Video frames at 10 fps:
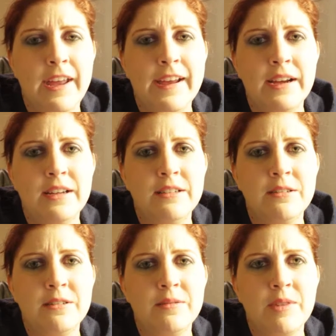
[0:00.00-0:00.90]

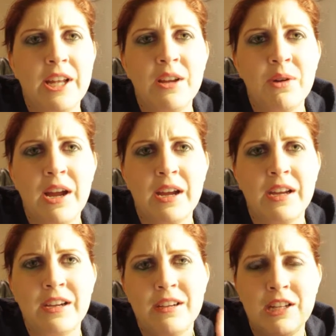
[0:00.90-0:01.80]
And any way I
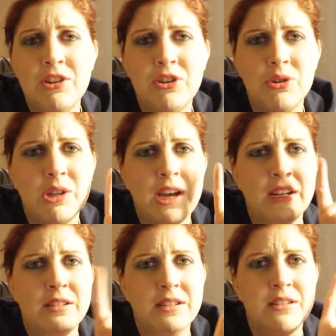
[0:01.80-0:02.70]
can continue to do
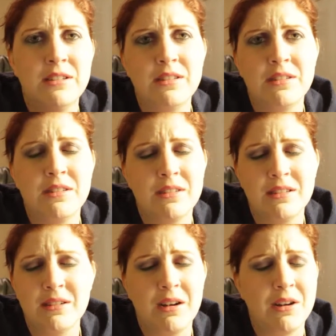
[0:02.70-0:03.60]
that is
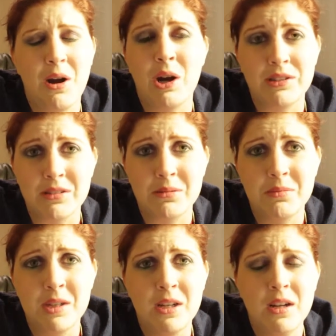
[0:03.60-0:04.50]
awesome.
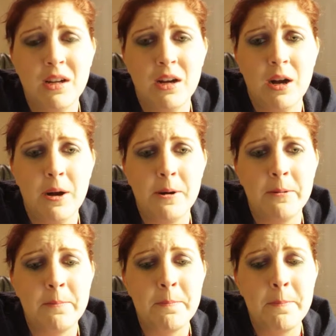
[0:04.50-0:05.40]

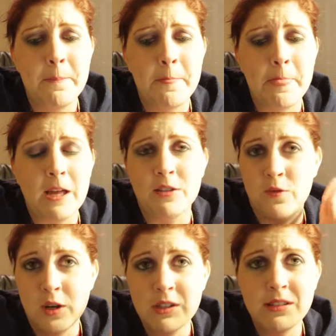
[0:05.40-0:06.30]
Um, as
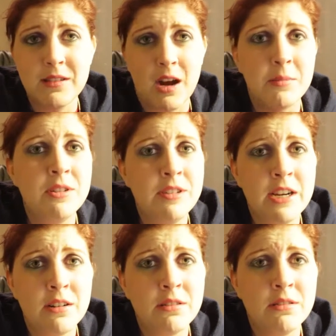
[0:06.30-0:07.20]
far as
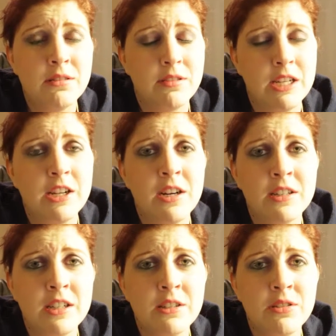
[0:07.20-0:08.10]
Auburndale
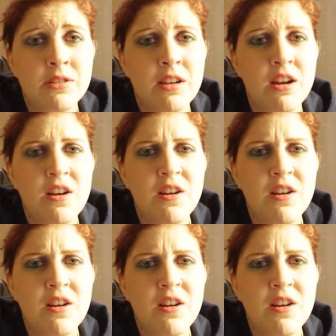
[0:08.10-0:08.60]
CityCon goes,